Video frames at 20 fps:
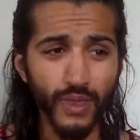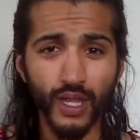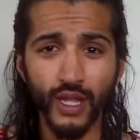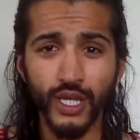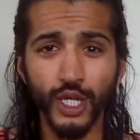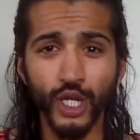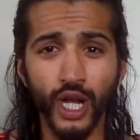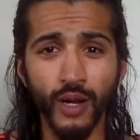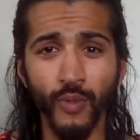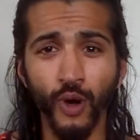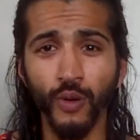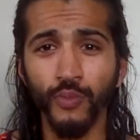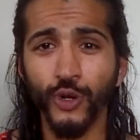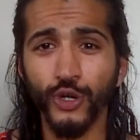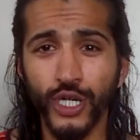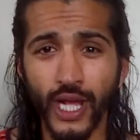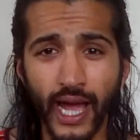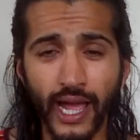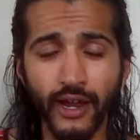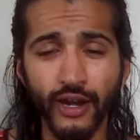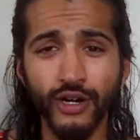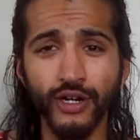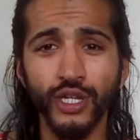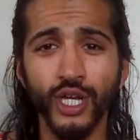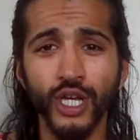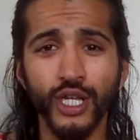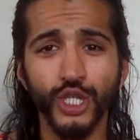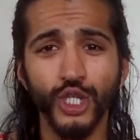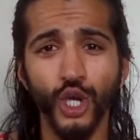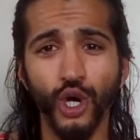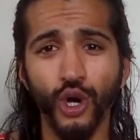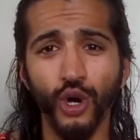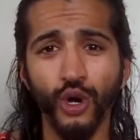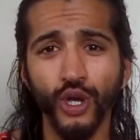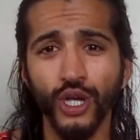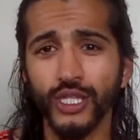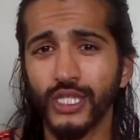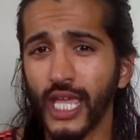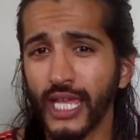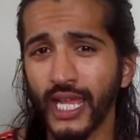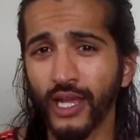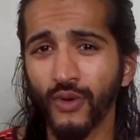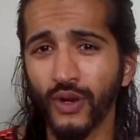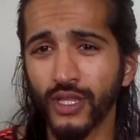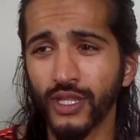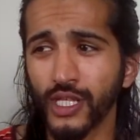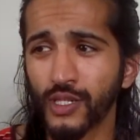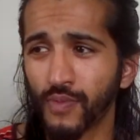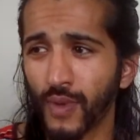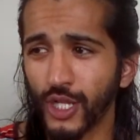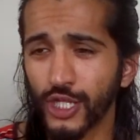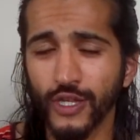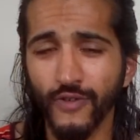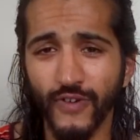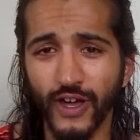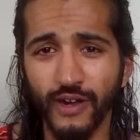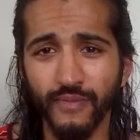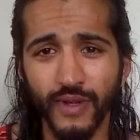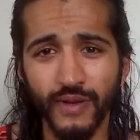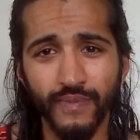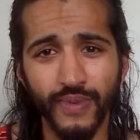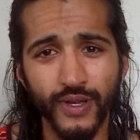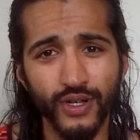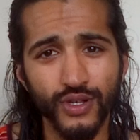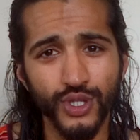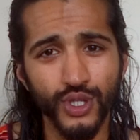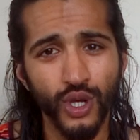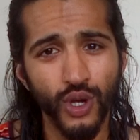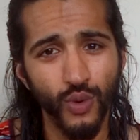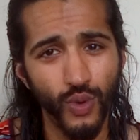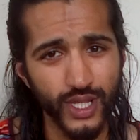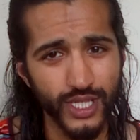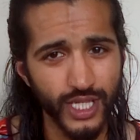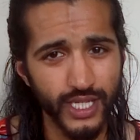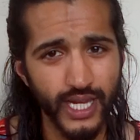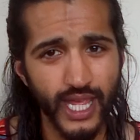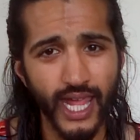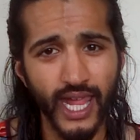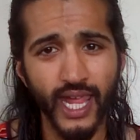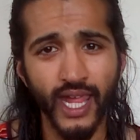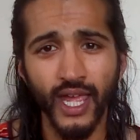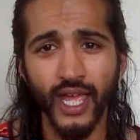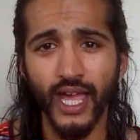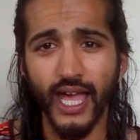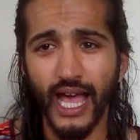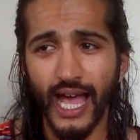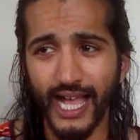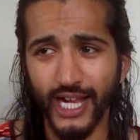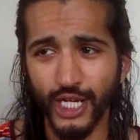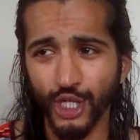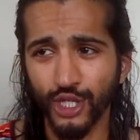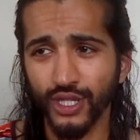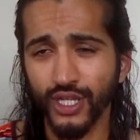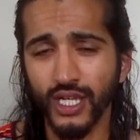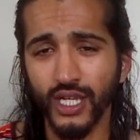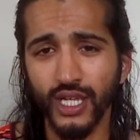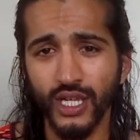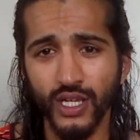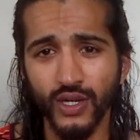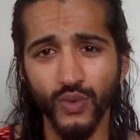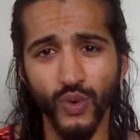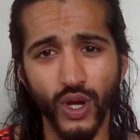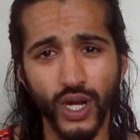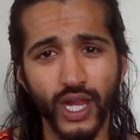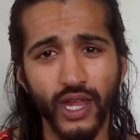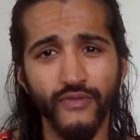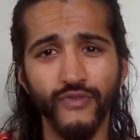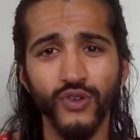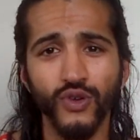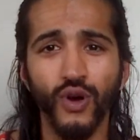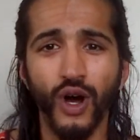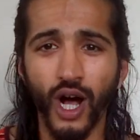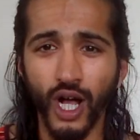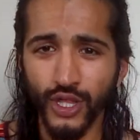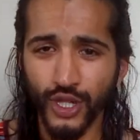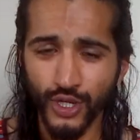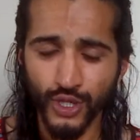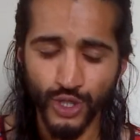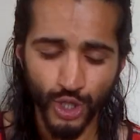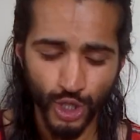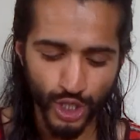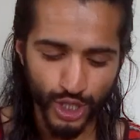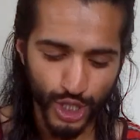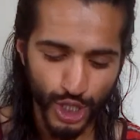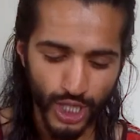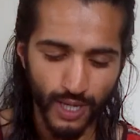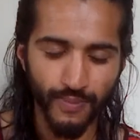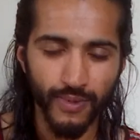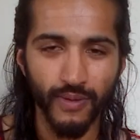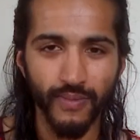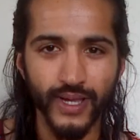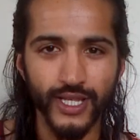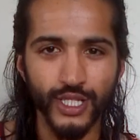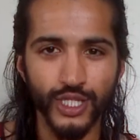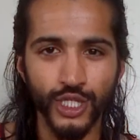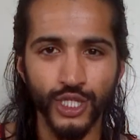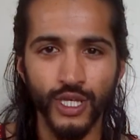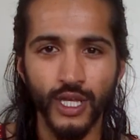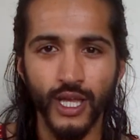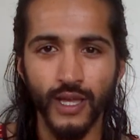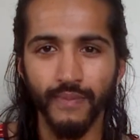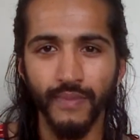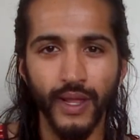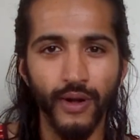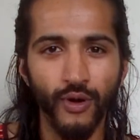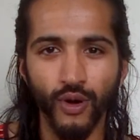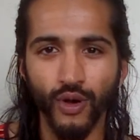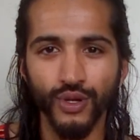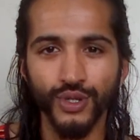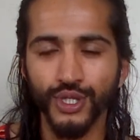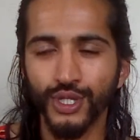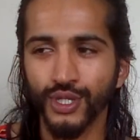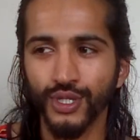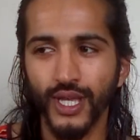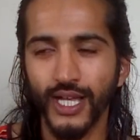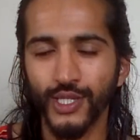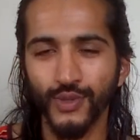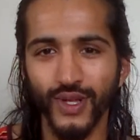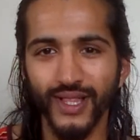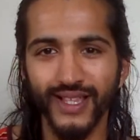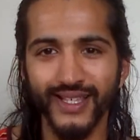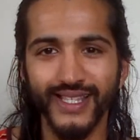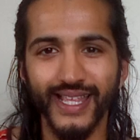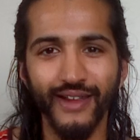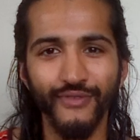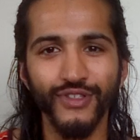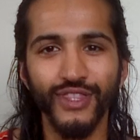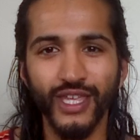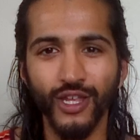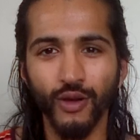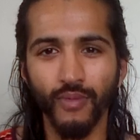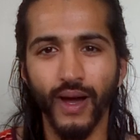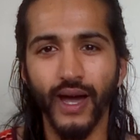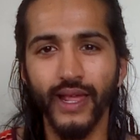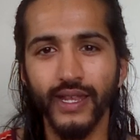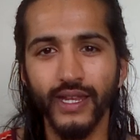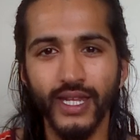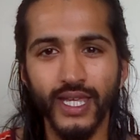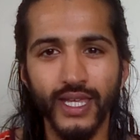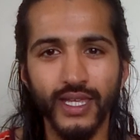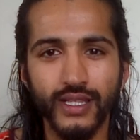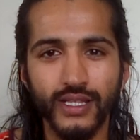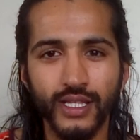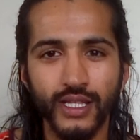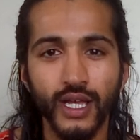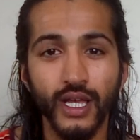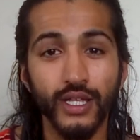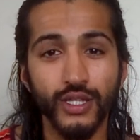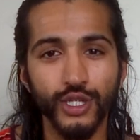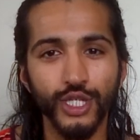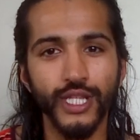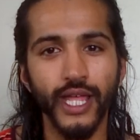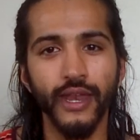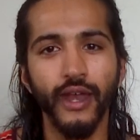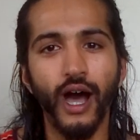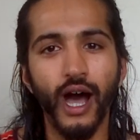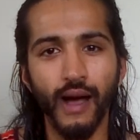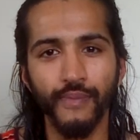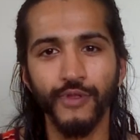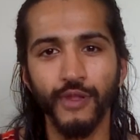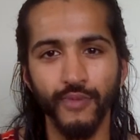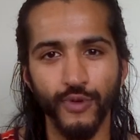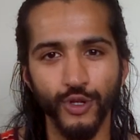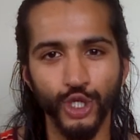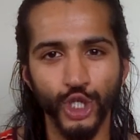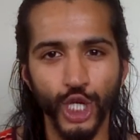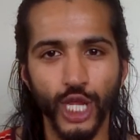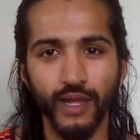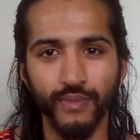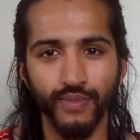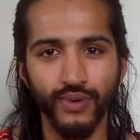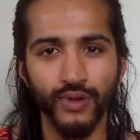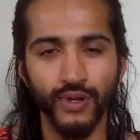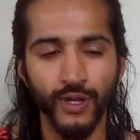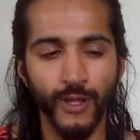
You come home, you're tired. So taking one of these multivitamin pills once a day actually will give you all the nutrient supplements, minerals, as well as everything your body needs to stay in optimal shape.